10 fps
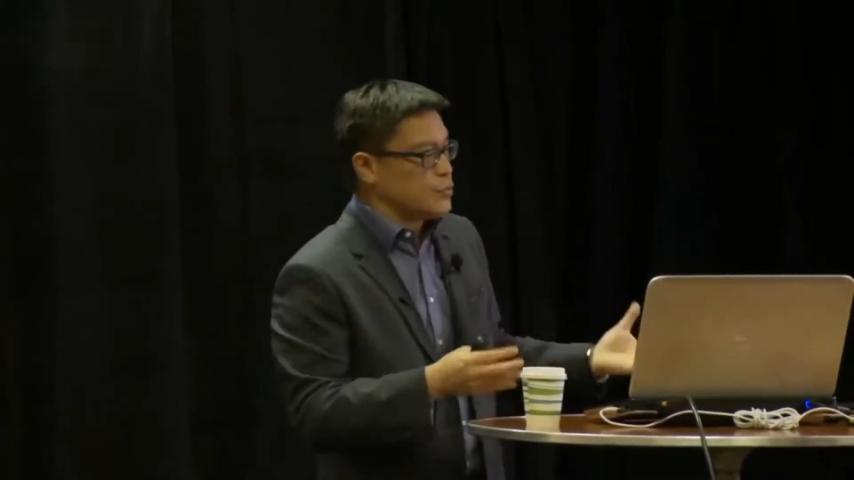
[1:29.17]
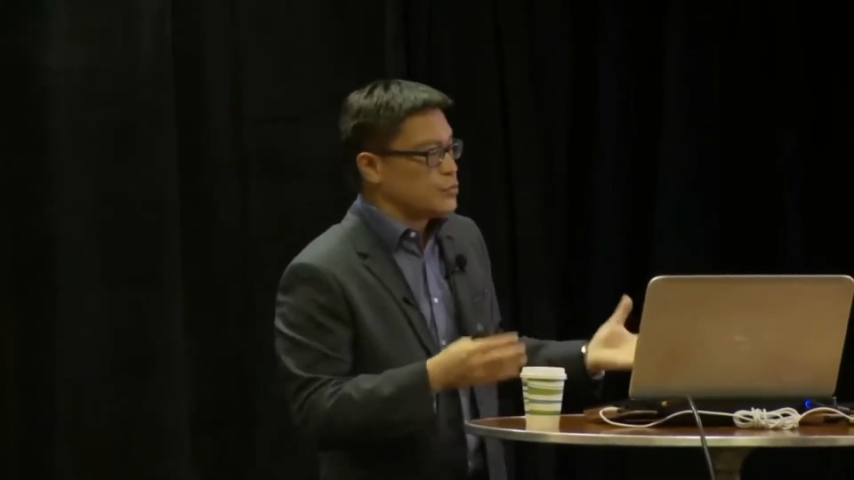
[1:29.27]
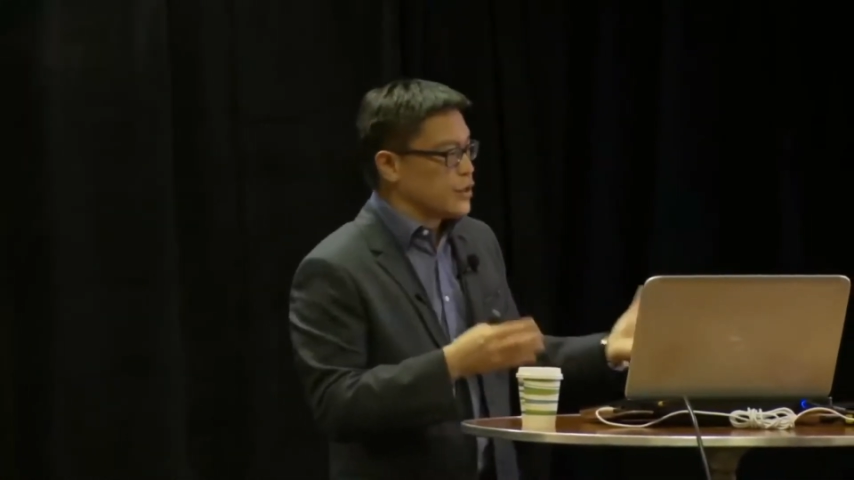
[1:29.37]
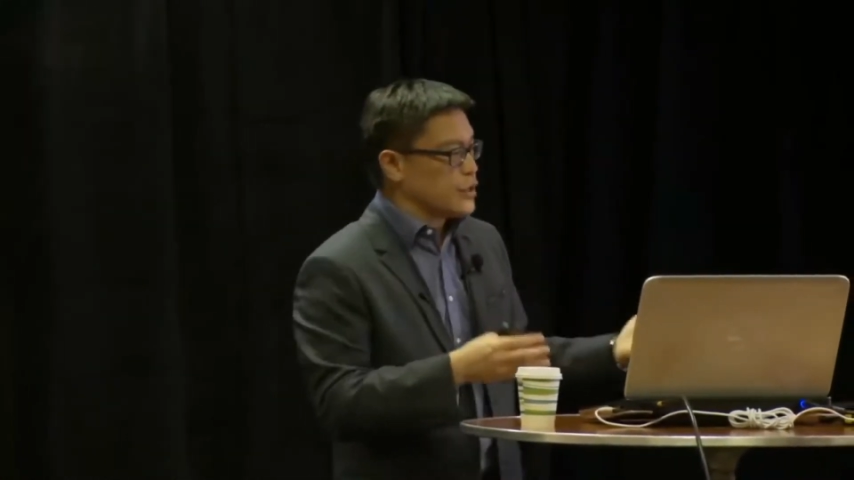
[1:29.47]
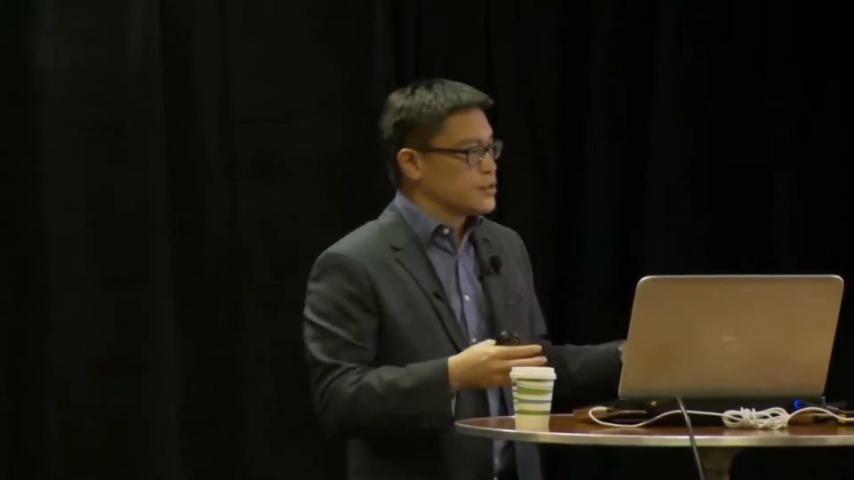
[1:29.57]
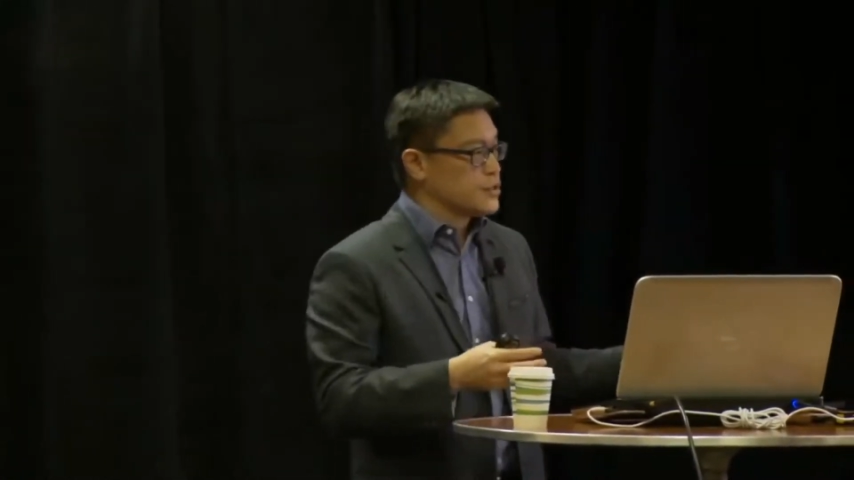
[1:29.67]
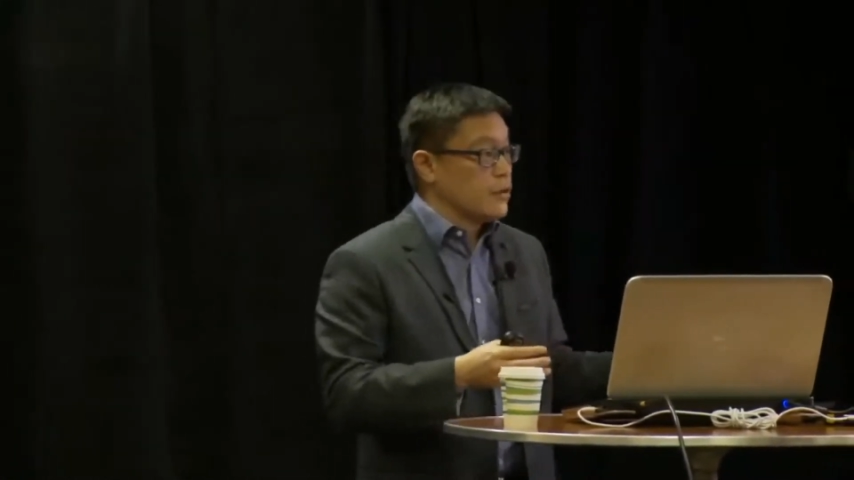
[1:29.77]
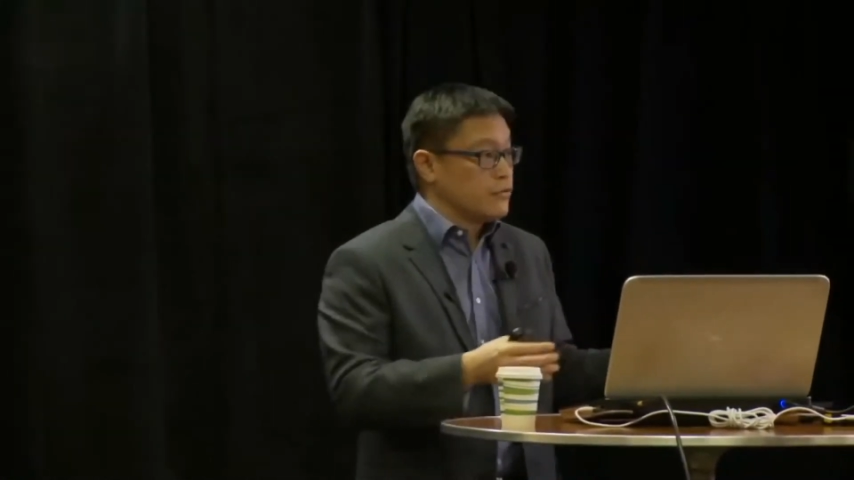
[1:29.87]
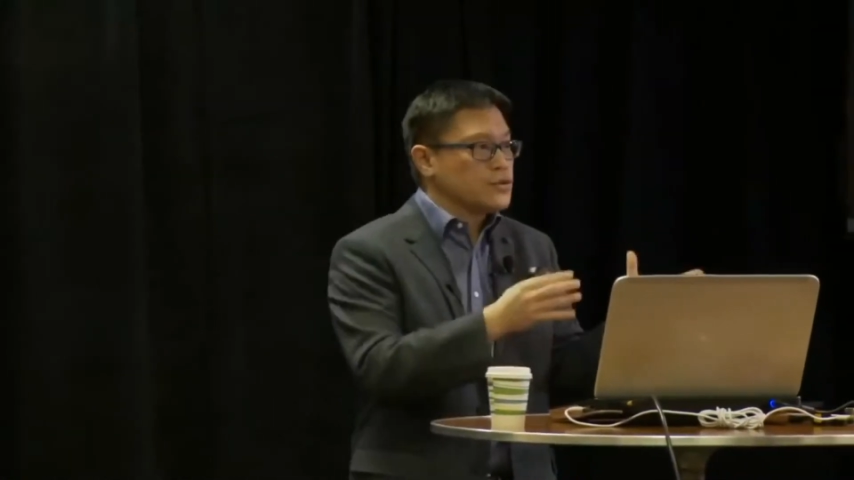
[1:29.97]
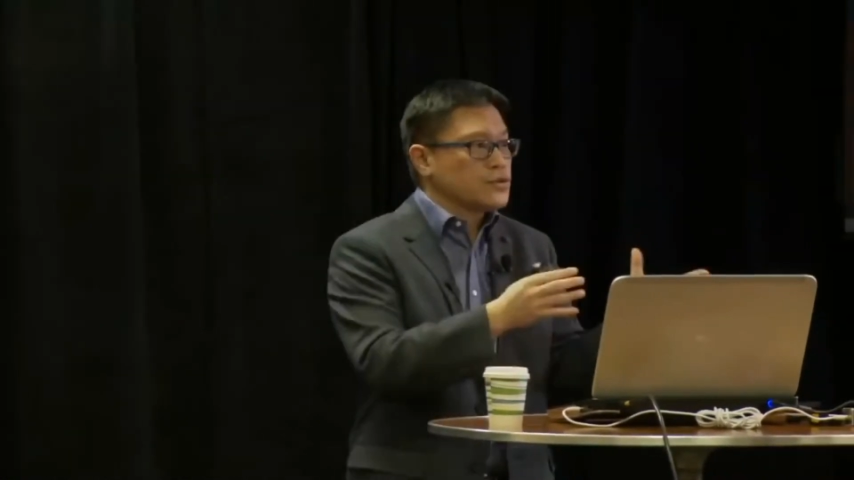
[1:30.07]
wood-burning
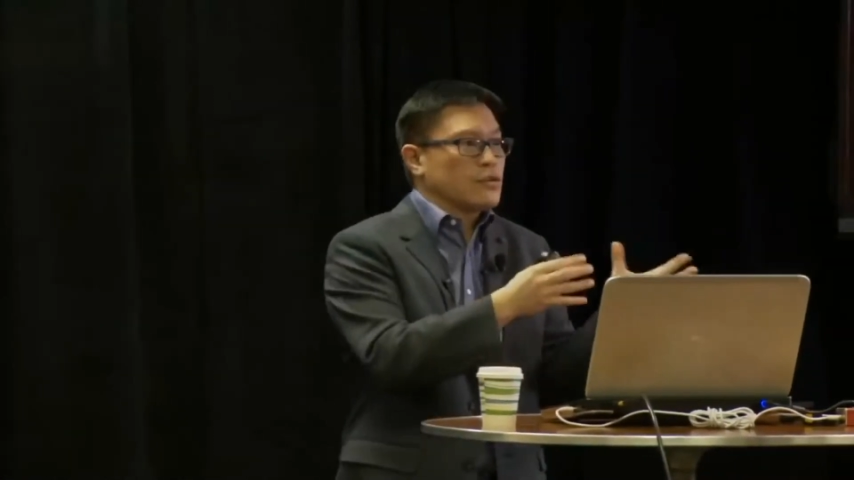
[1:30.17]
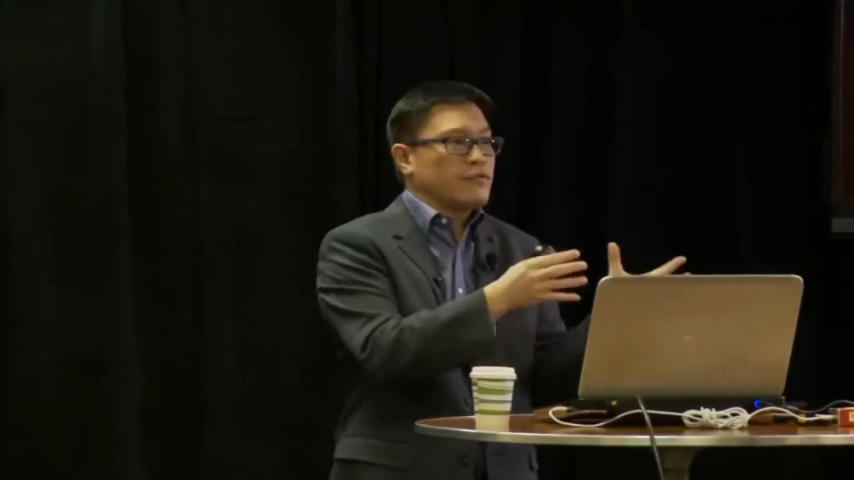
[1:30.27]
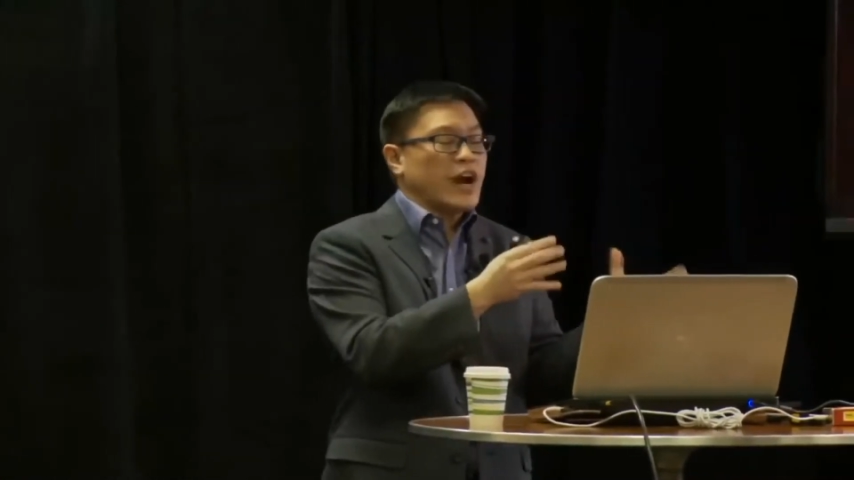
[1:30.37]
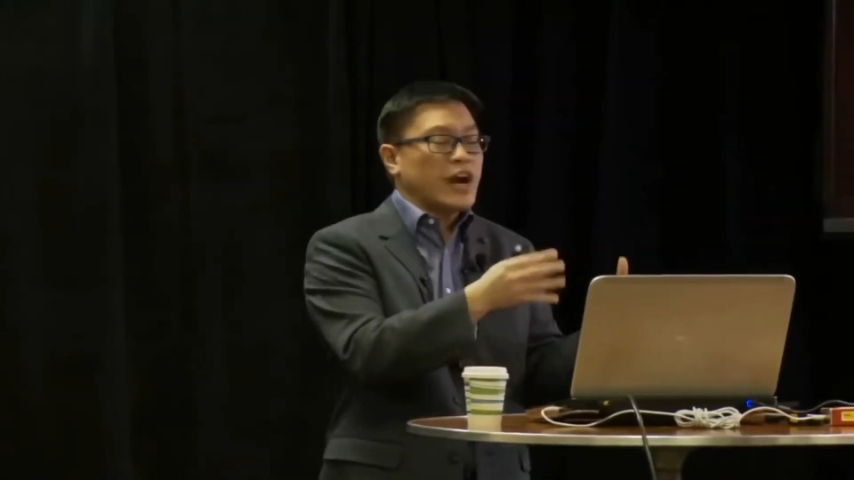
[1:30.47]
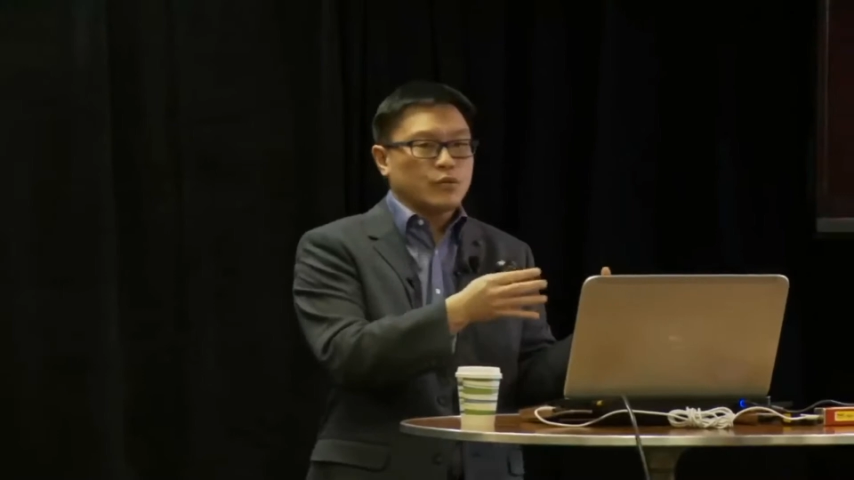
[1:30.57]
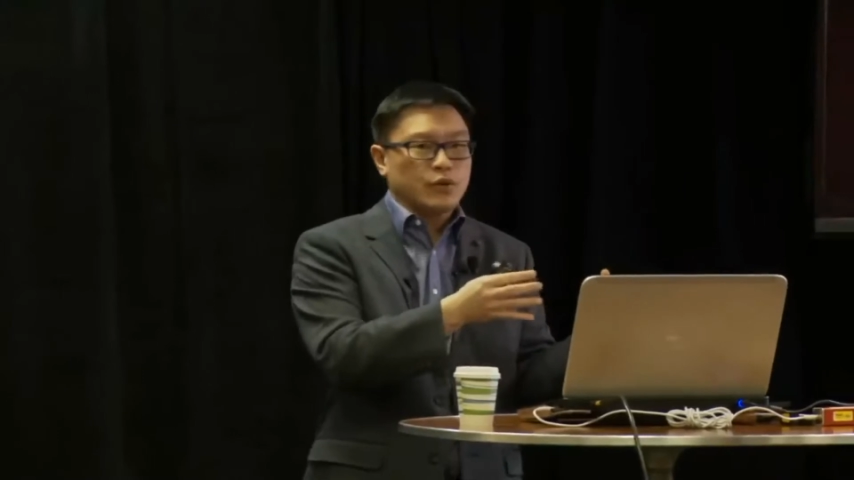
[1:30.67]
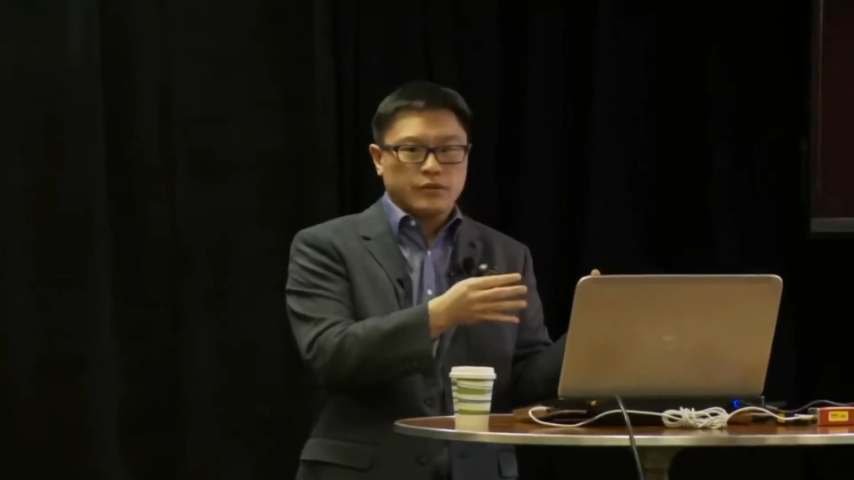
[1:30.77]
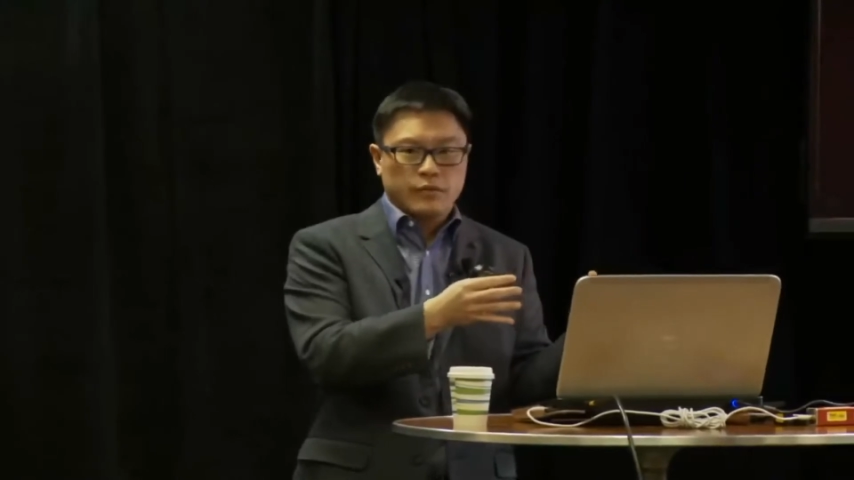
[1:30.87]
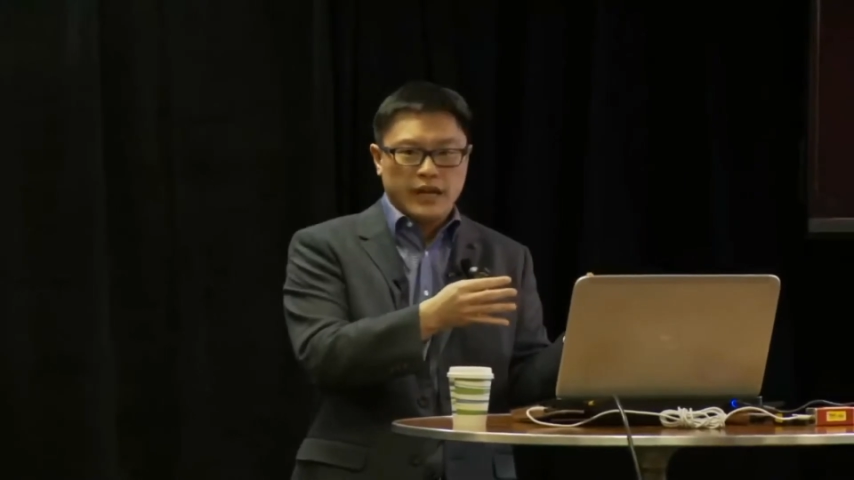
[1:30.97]
stove, you store firewood,